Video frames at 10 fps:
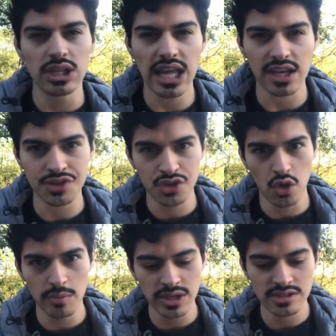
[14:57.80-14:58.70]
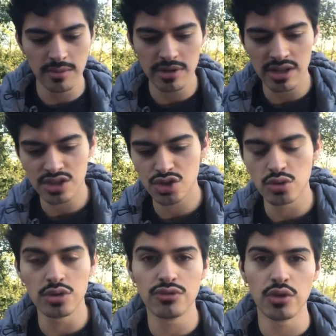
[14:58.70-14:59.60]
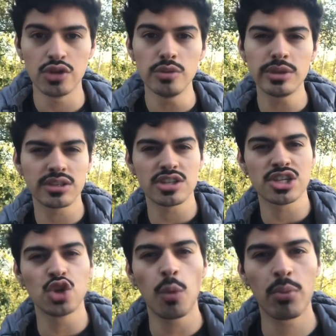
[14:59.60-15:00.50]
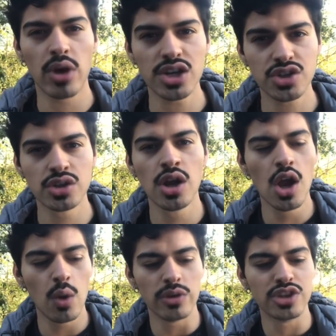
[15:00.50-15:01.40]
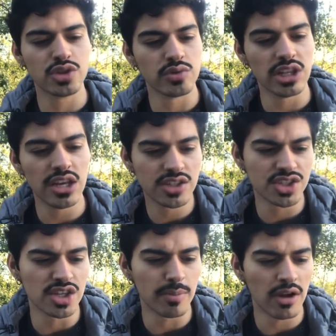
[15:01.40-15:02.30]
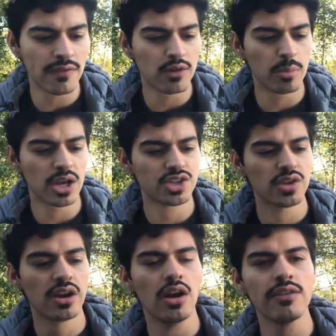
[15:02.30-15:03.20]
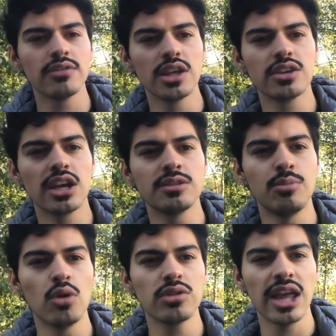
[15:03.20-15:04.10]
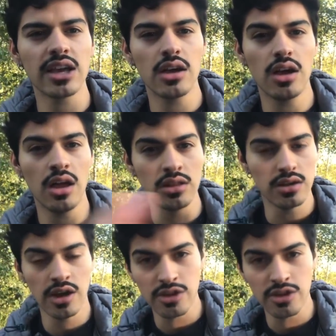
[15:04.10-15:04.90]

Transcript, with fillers: like a soulmate somebody that's truly for you because there's no pressure with this relationship I don't feel pressure at all I feel like you guys both like uh, other